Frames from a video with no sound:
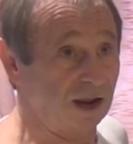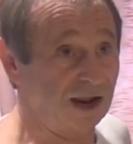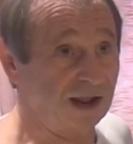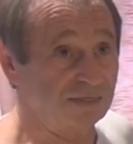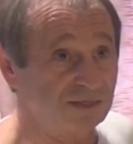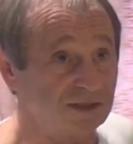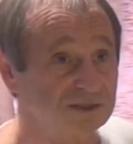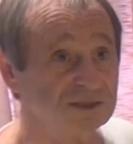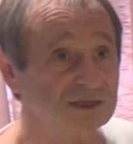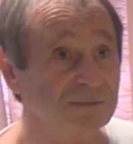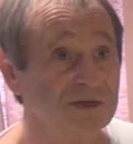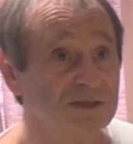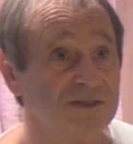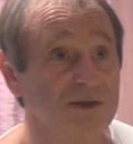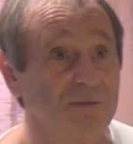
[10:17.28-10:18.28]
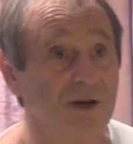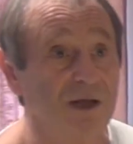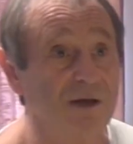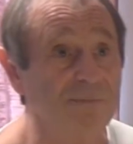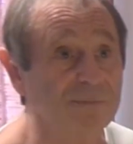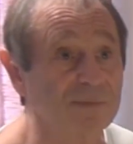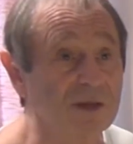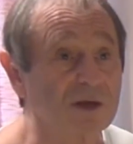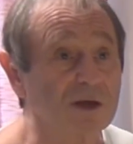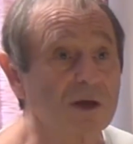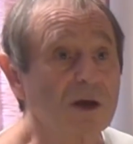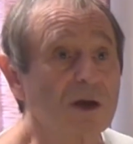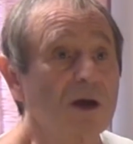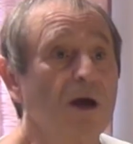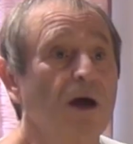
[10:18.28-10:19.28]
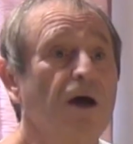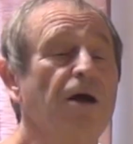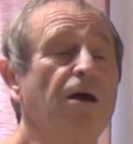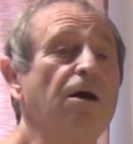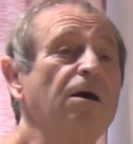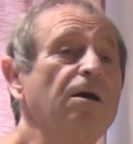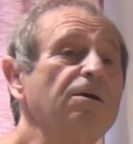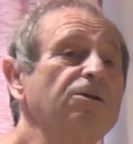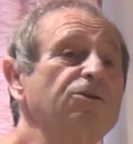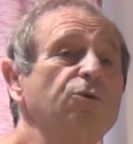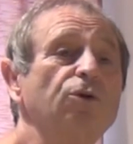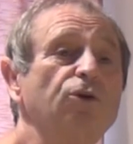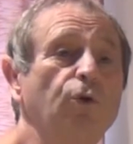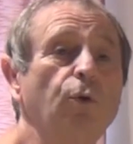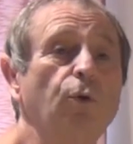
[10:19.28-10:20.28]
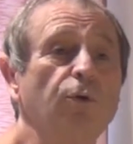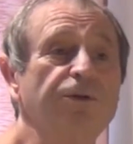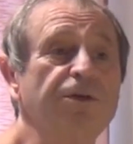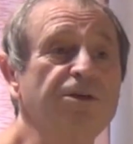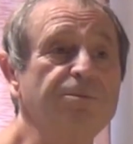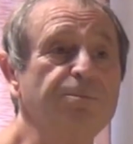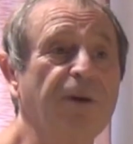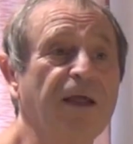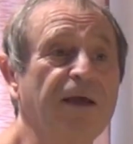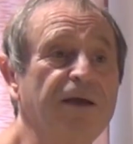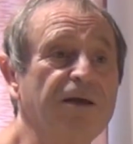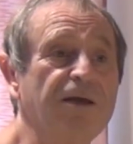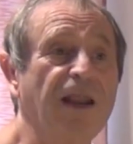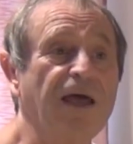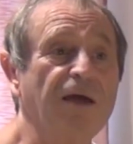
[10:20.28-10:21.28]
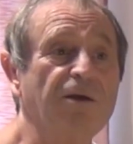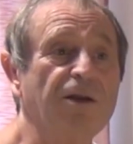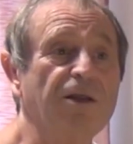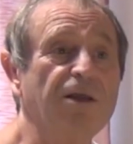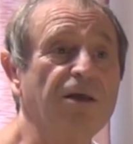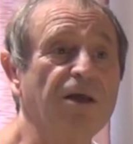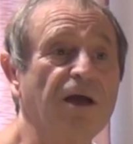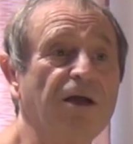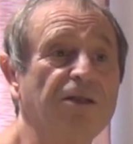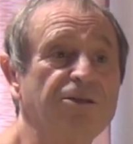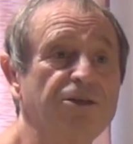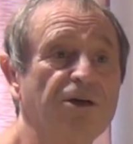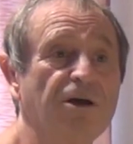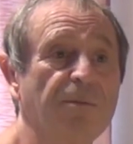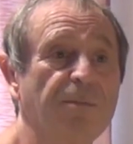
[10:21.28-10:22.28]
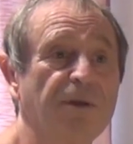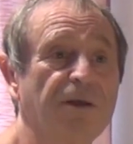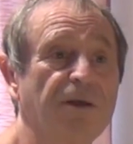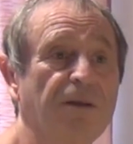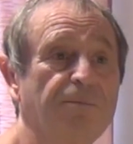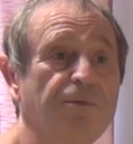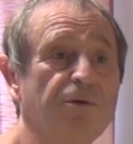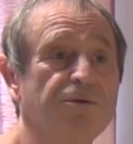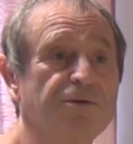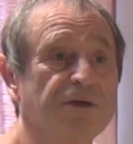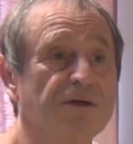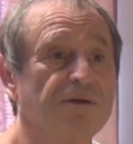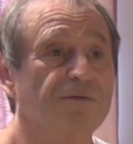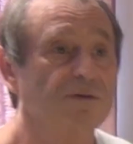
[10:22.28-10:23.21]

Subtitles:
And this is a bit similar to a chord that is played loudly and sharply in music,